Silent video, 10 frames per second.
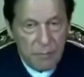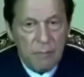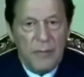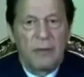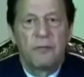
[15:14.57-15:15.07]

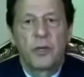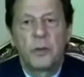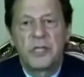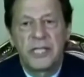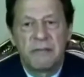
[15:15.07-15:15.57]
for over
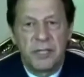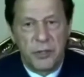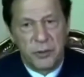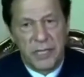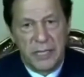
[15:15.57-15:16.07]
72
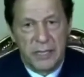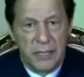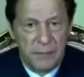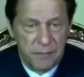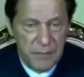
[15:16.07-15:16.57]
years,
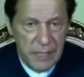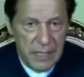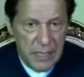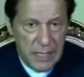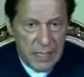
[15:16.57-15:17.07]

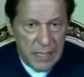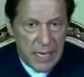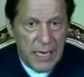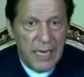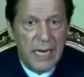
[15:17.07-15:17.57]

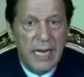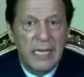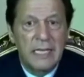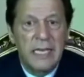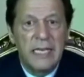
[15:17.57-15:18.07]
India has
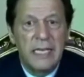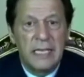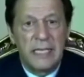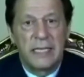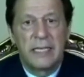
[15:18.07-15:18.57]

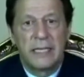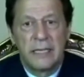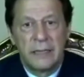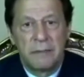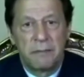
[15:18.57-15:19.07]
illegally
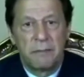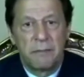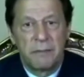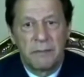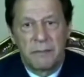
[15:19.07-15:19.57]

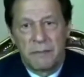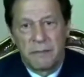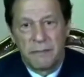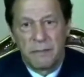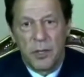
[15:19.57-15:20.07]

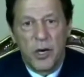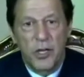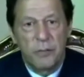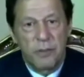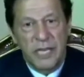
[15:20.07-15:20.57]

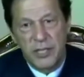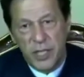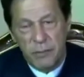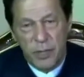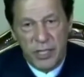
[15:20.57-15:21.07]
occupied
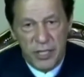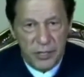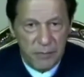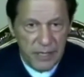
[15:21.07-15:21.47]
Jammu and Kashmir